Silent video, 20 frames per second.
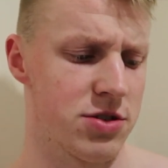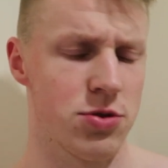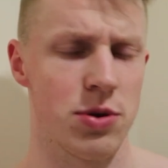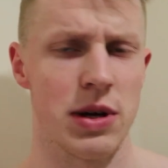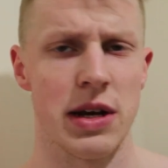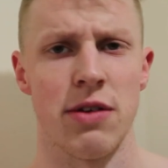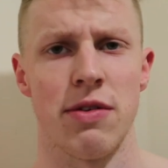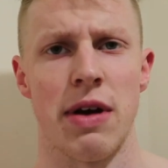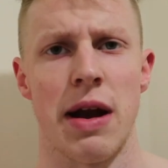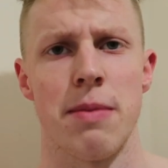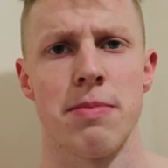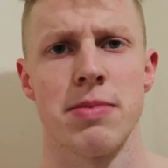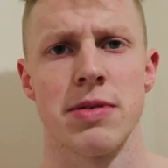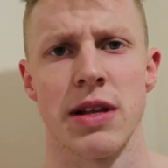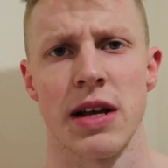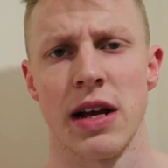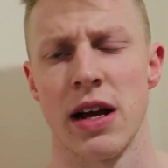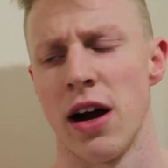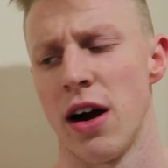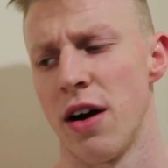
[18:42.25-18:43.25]
20
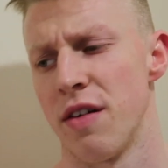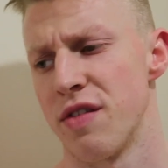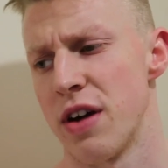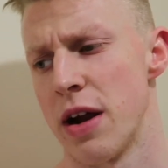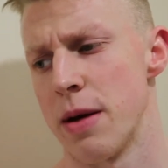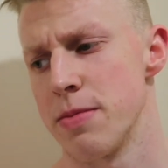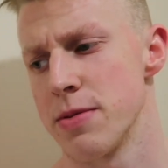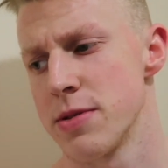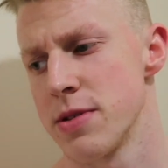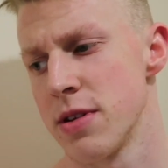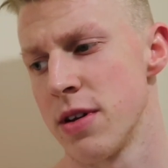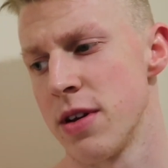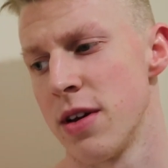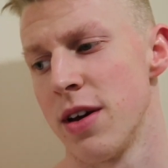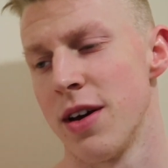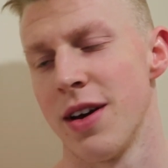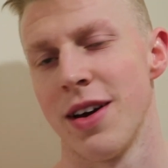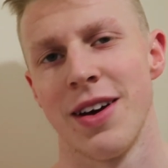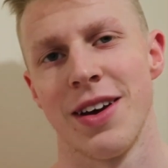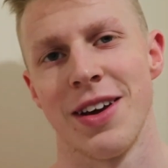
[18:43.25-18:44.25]
reps, like half reps,
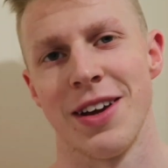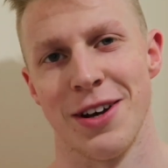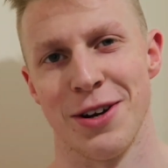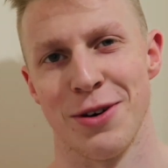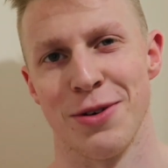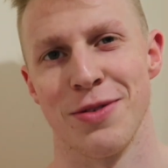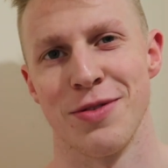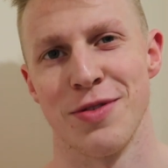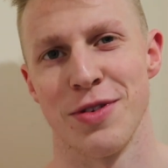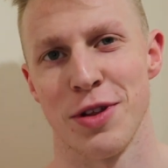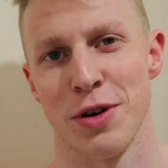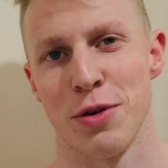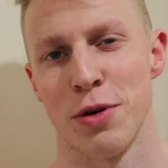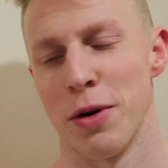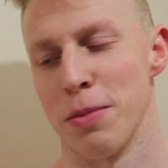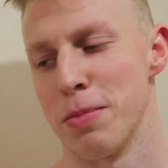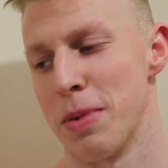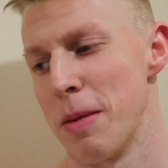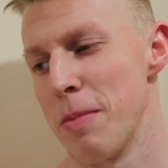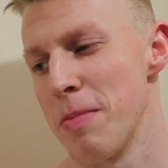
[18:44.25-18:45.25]
you know, for the
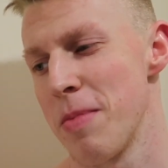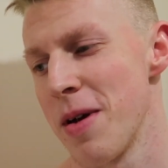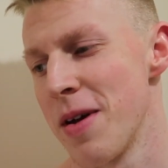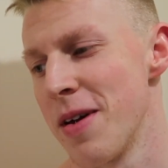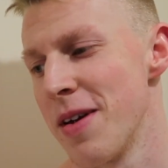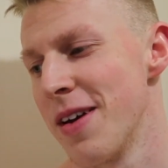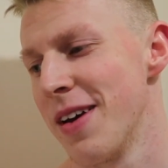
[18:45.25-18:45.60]
quad pump.